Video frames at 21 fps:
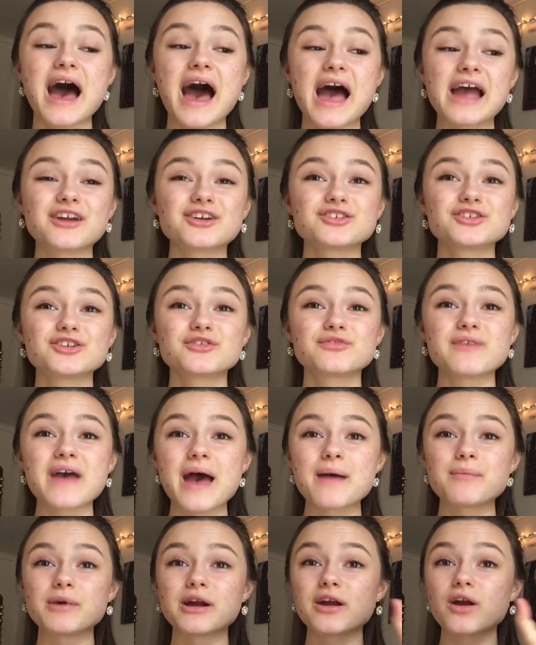Iron your
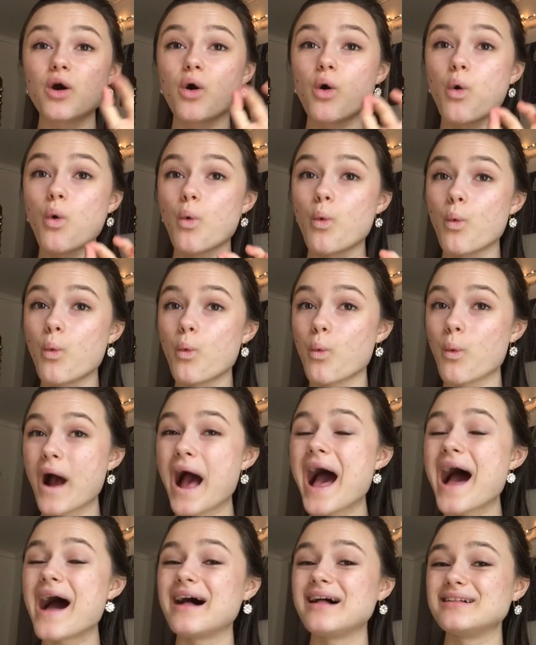fabric
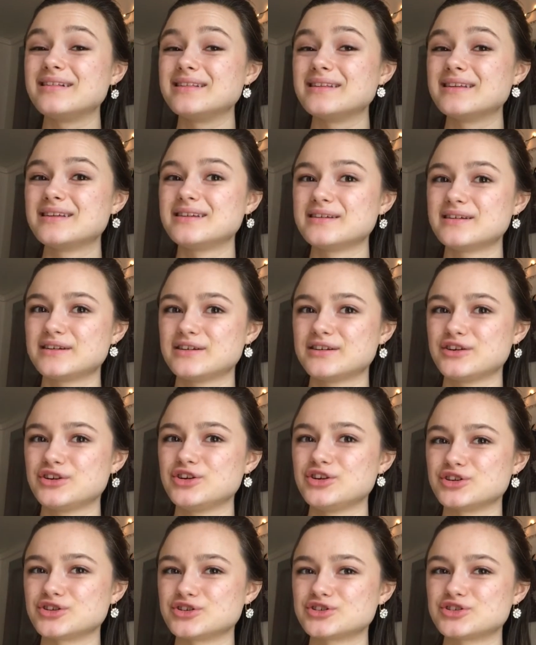while
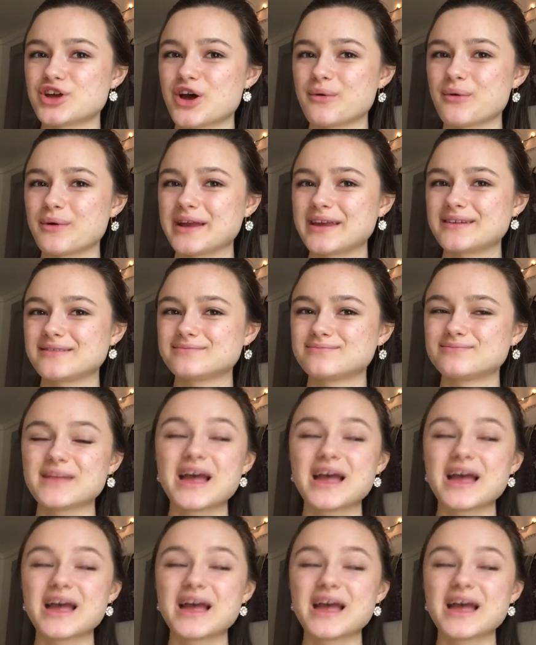you're sewing.